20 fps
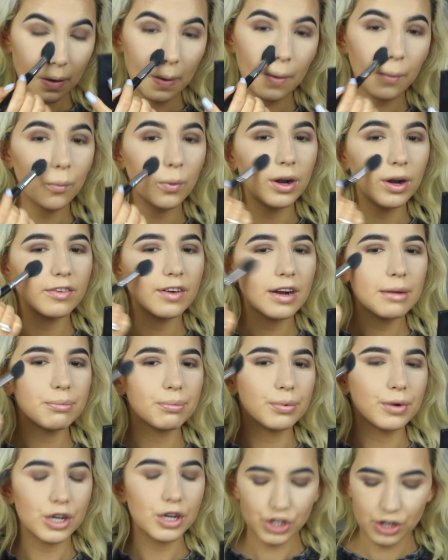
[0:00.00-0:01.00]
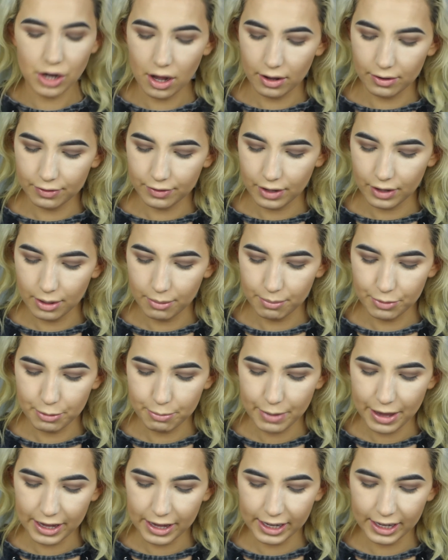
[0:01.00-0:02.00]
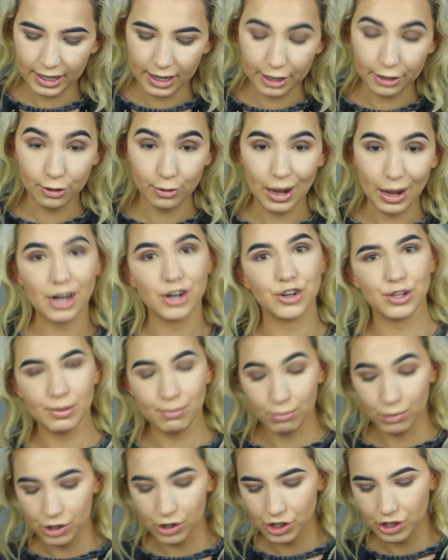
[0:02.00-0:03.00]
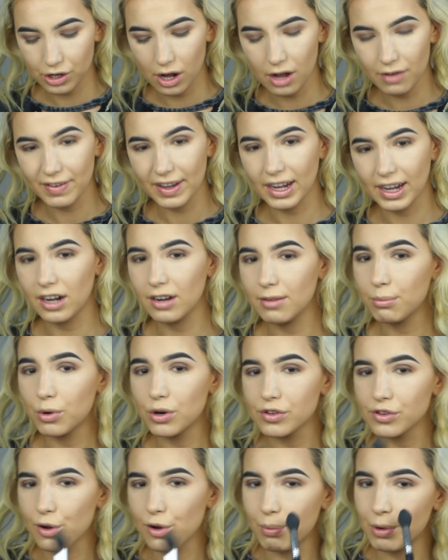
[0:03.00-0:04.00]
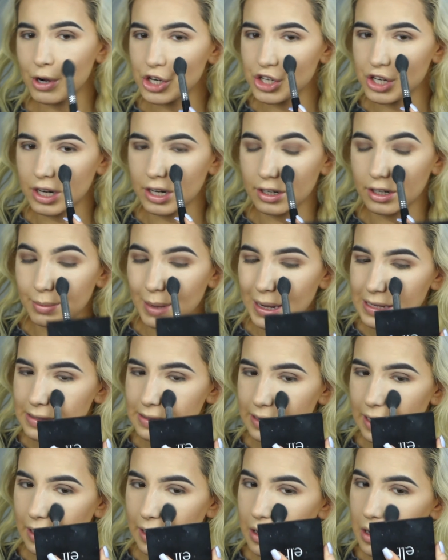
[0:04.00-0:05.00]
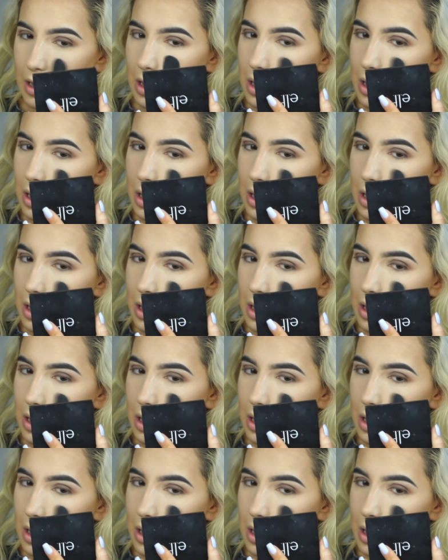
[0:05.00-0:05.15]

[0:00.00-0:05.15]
Whenever I brush off the baking, I don't actually brush it off. I kind of more so push it into my skin.